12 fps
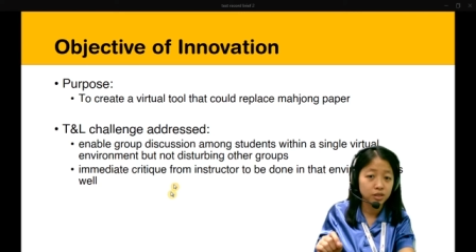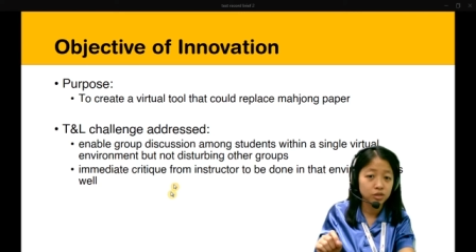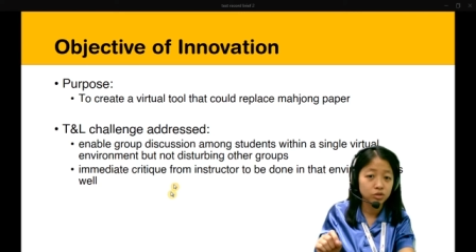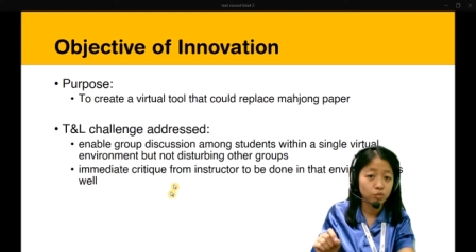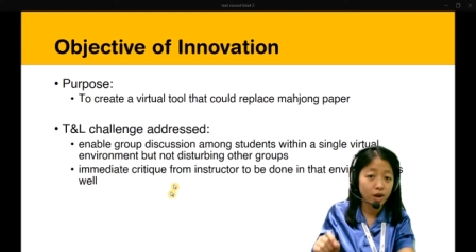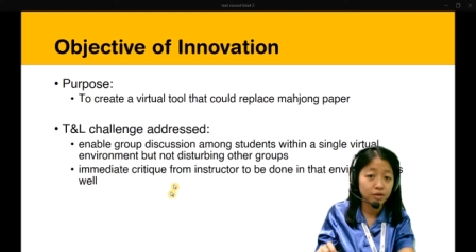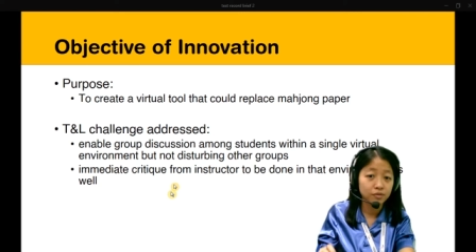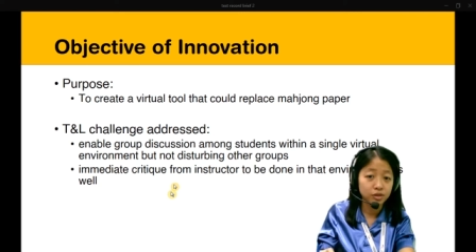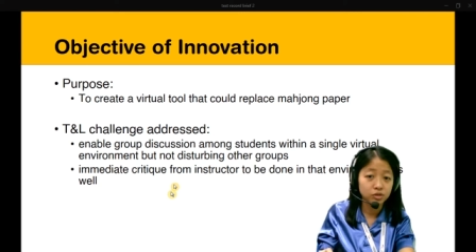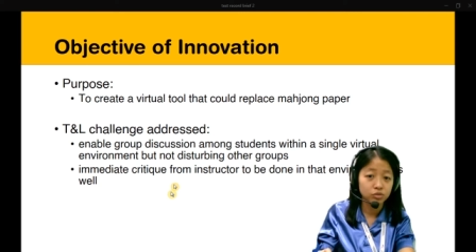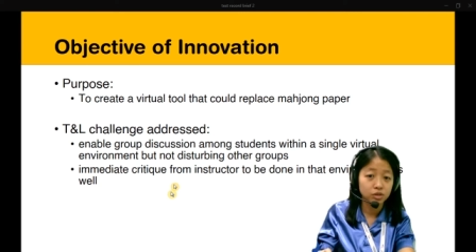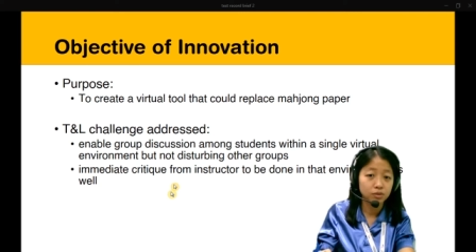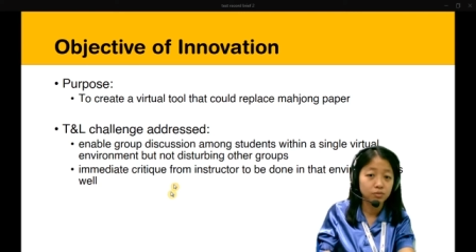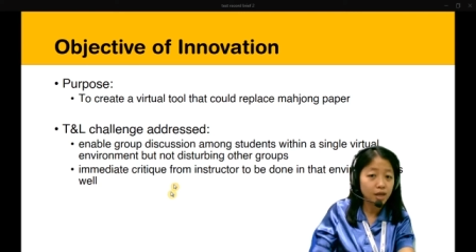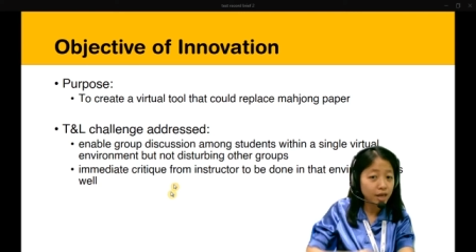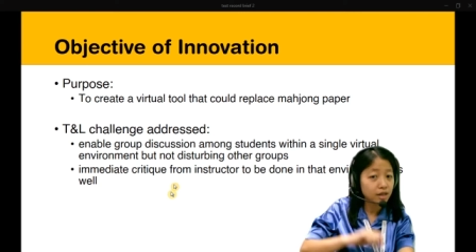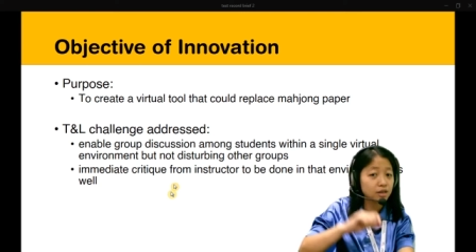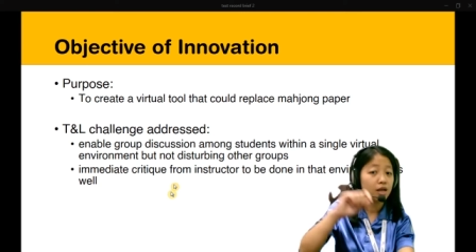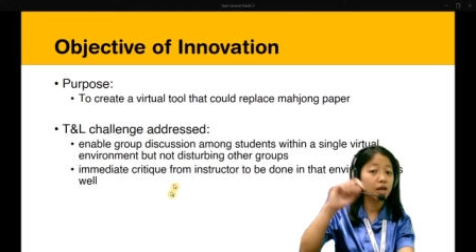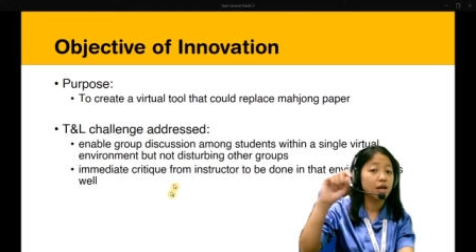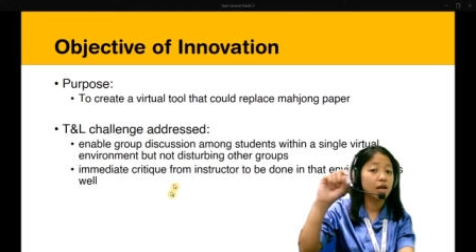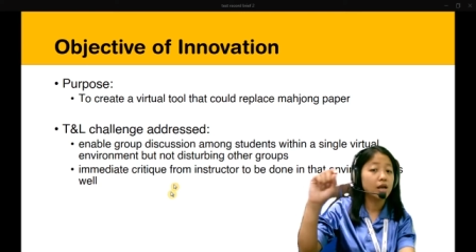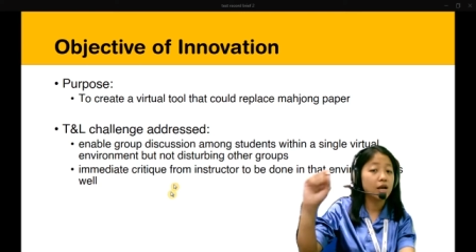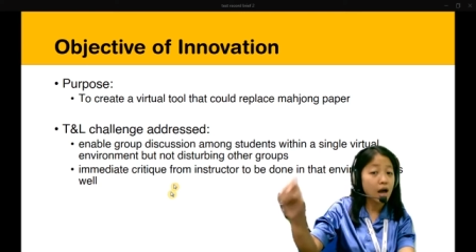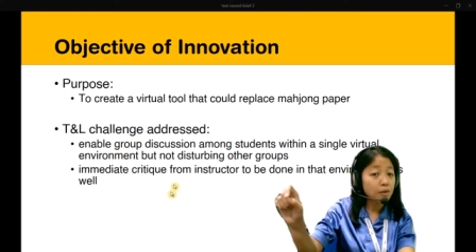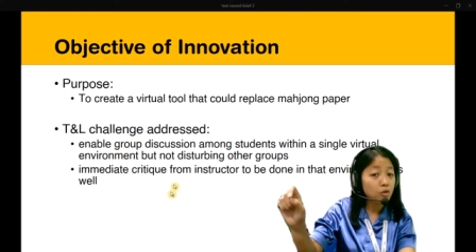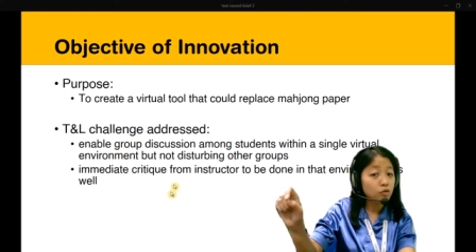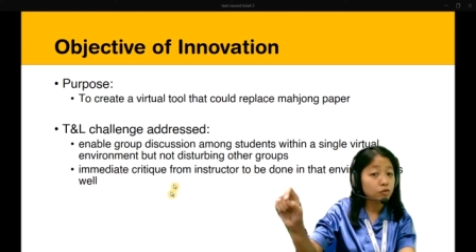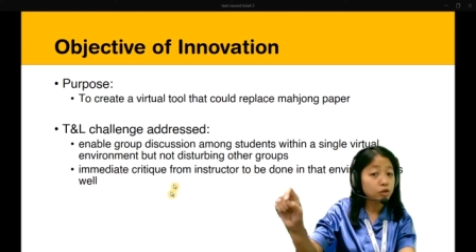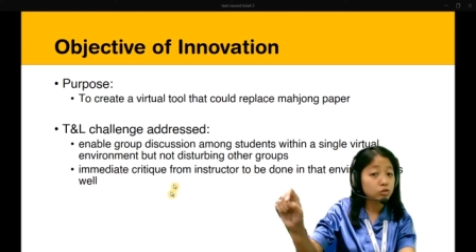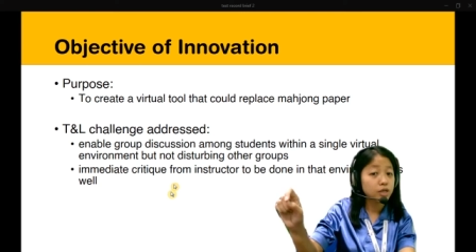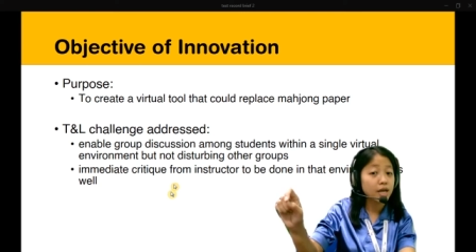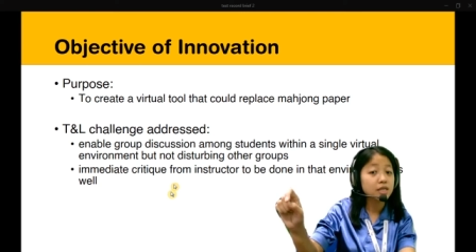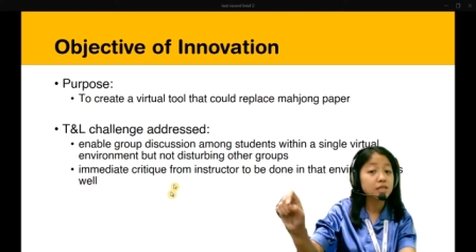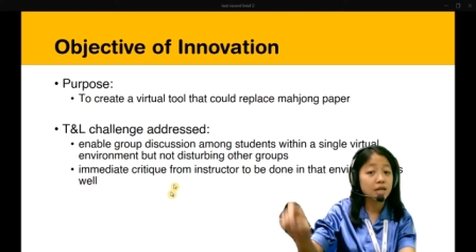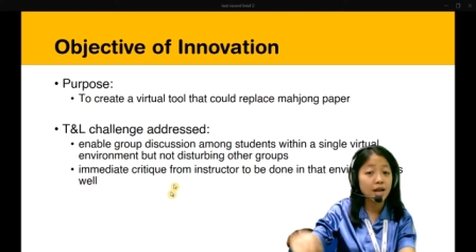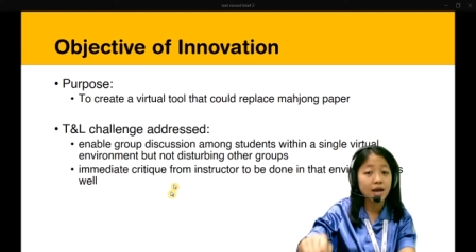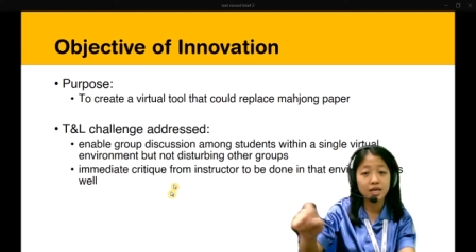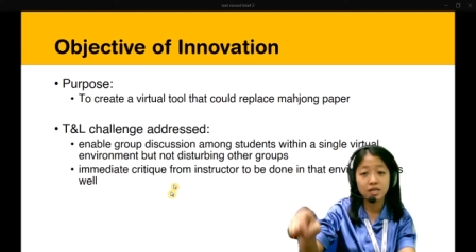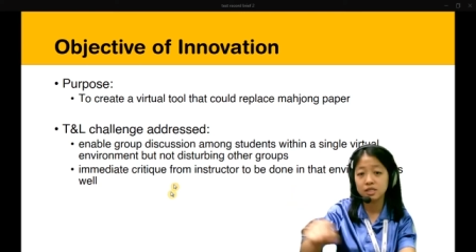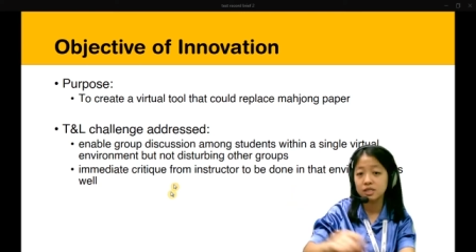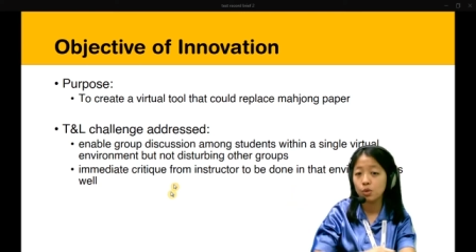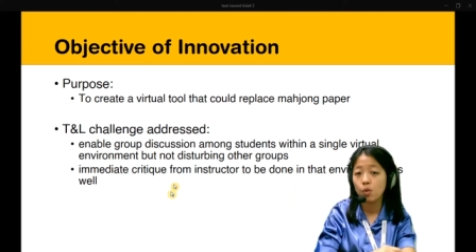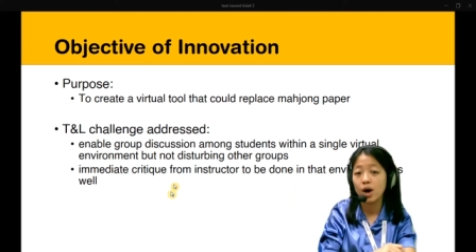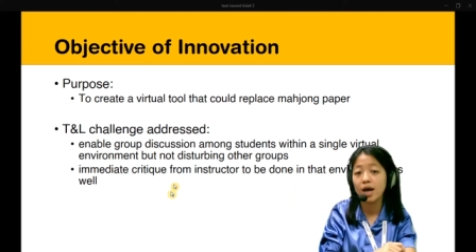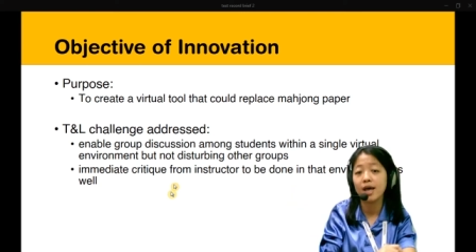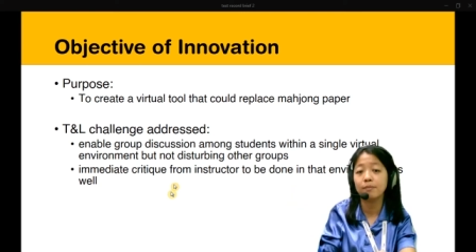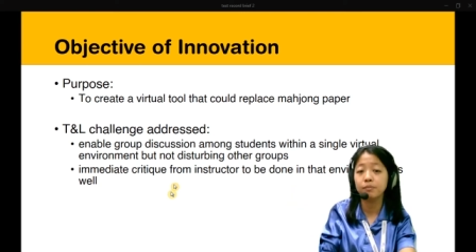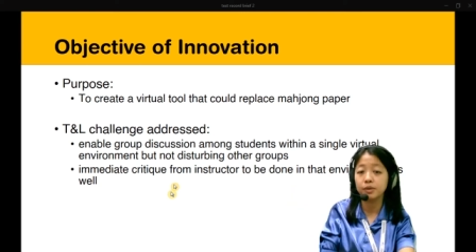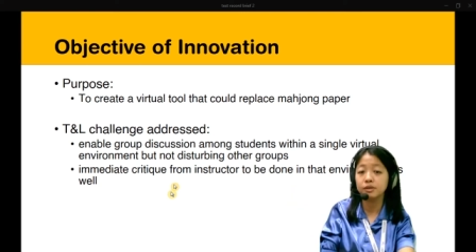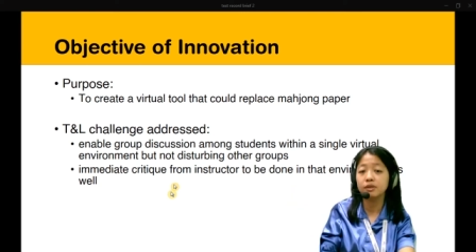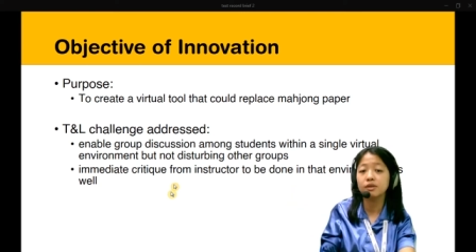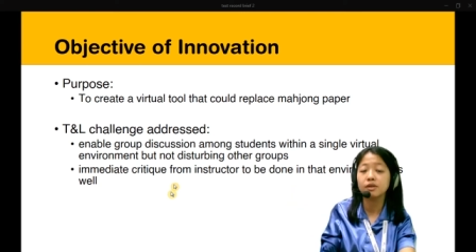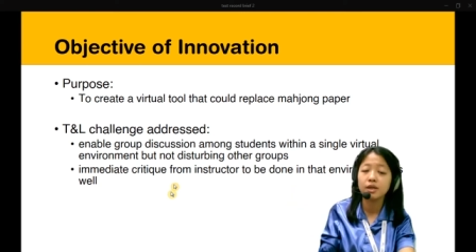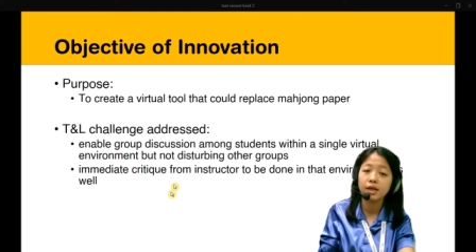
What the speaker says: relevant to them, they can come over to that slide and see what happened. Okay,